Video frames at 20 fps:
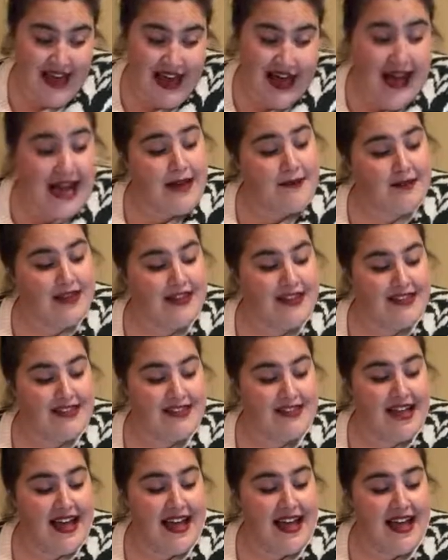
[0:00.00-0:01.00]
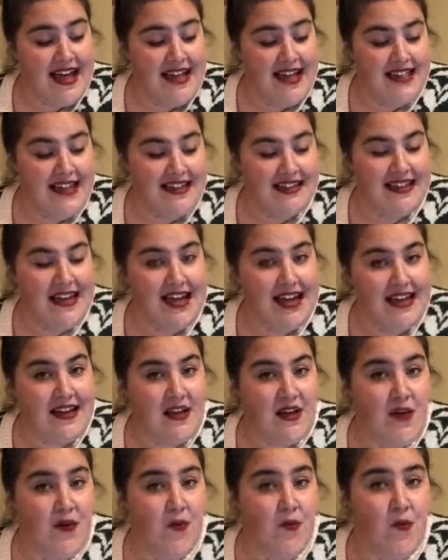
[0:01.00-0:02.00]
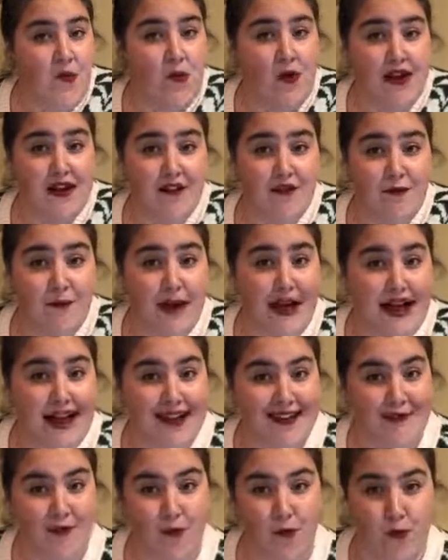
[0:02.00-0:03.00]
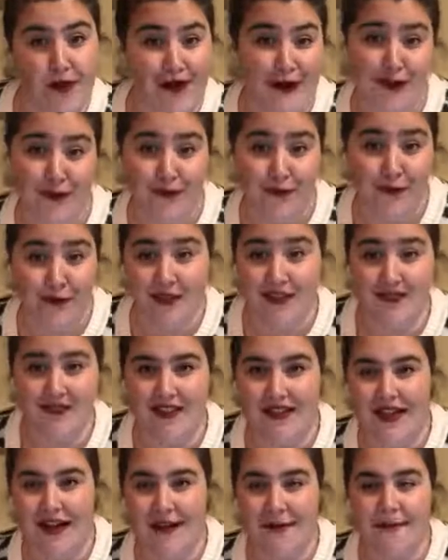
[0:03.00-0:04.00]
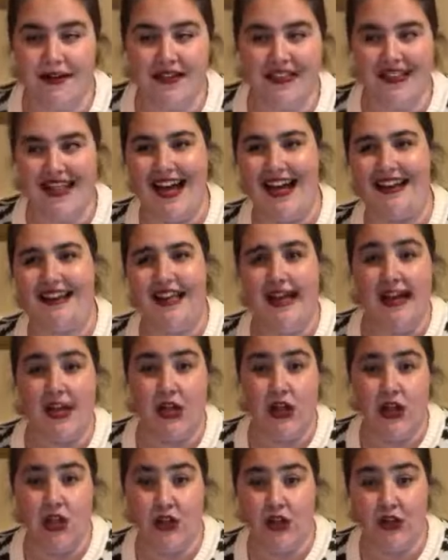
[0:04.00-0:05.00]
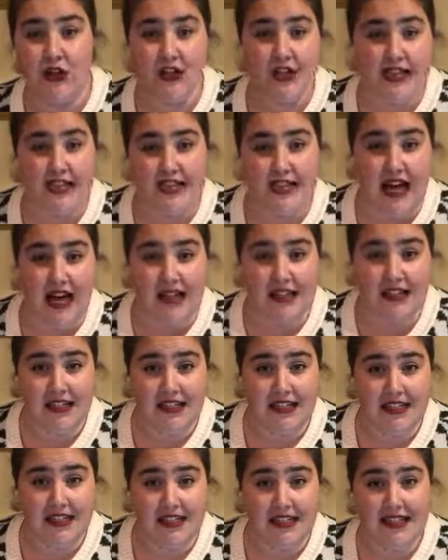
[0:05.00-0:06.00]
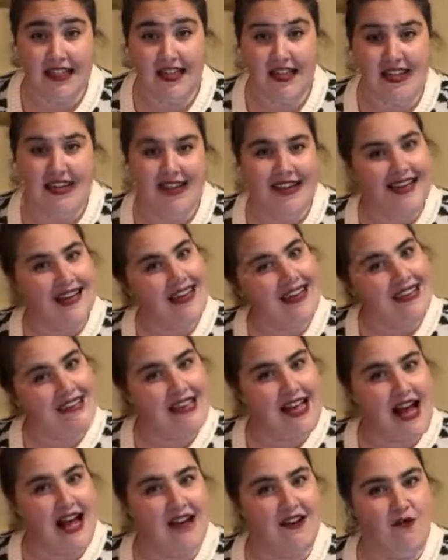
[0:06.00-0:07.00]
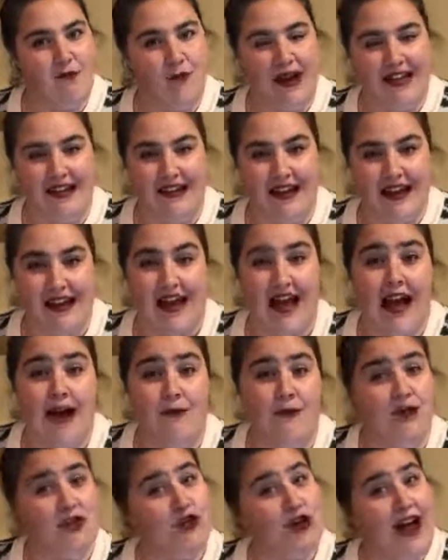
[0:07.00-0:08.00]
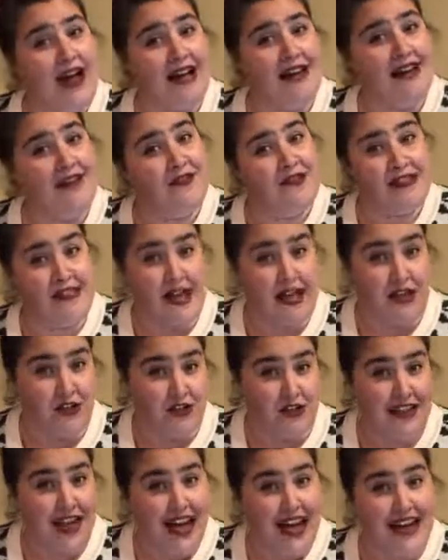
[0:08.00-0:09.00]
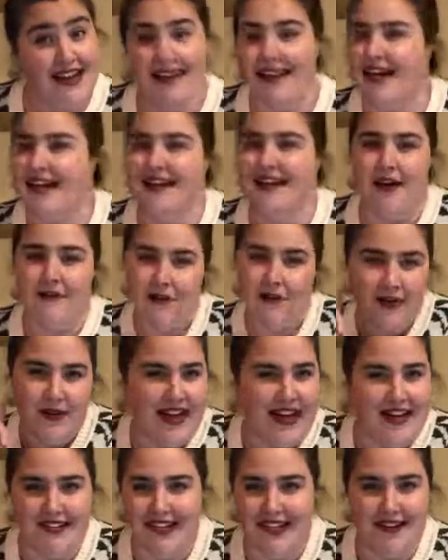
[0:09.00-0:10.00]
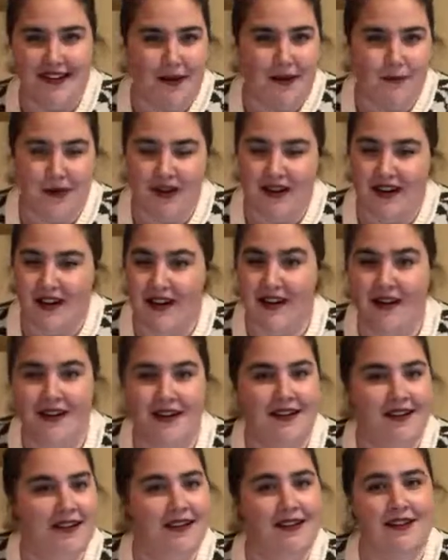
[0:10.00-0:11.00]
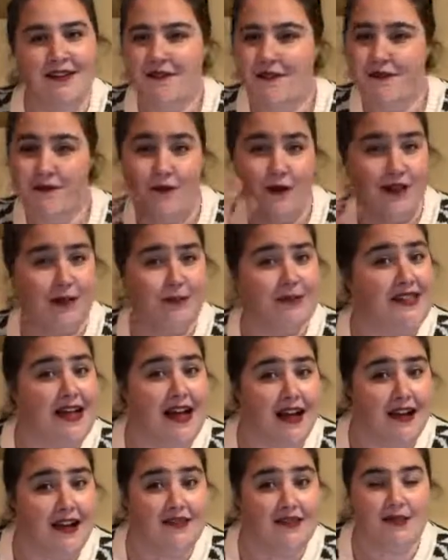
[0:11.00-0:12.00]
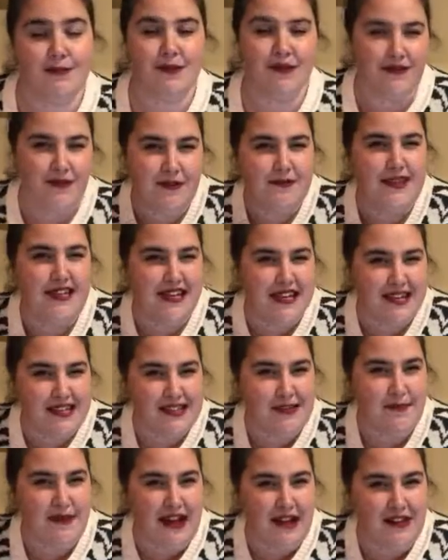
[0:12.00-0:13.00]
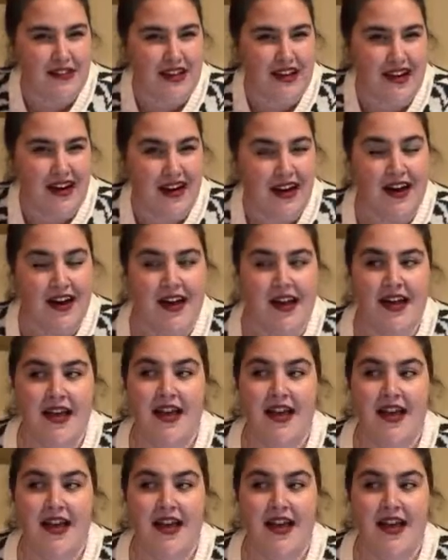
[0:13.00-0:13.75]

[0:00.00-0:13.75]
I'm gonna say that like one of my weird rules of thumb is that like $30 is kind of my like, I will try it if it's under that, and everyone has that number for themselves, but for me it's about there.